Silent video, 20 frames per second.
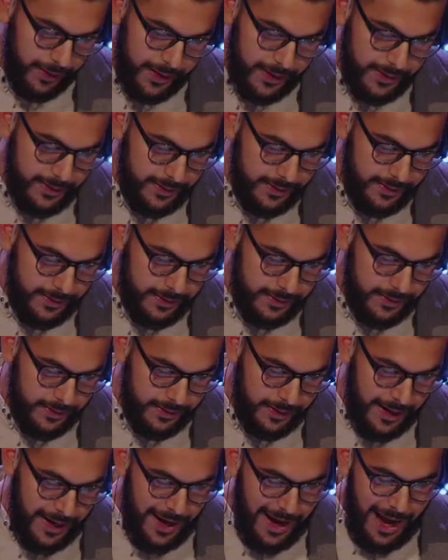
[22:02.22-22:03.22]
place.
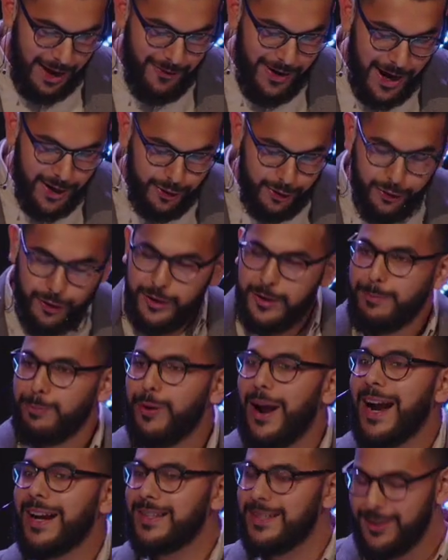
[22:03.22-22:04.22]
I've had to learn a
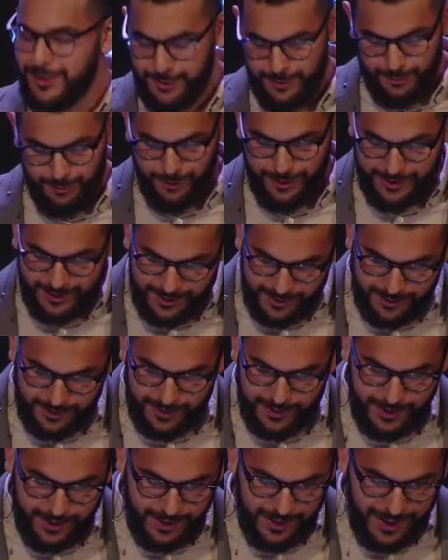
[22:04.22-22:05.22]
practice
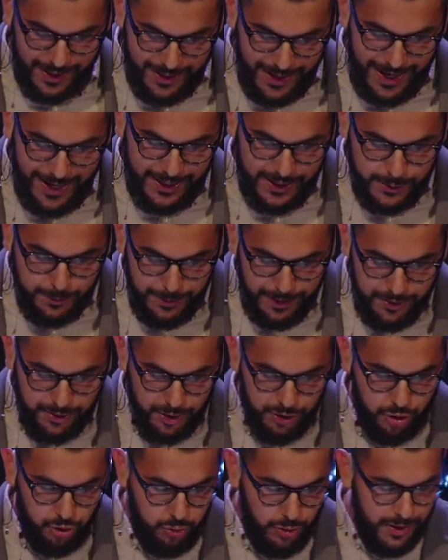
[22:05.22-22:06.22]
recently, and that has been
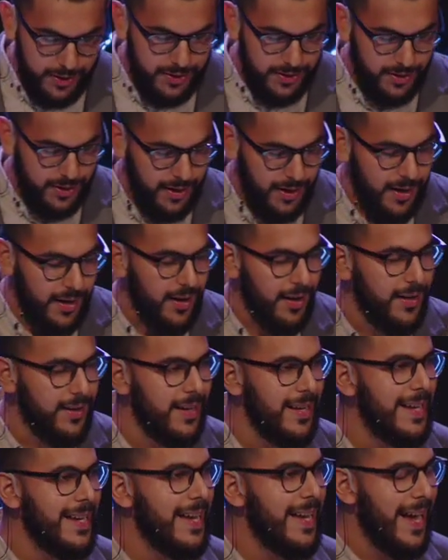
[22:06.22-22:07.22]
to trust
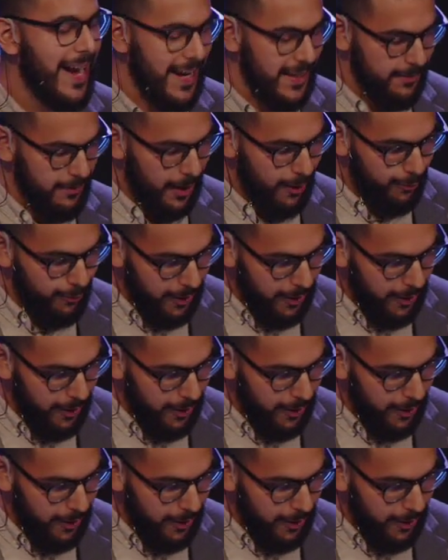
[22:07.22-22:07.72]
God as my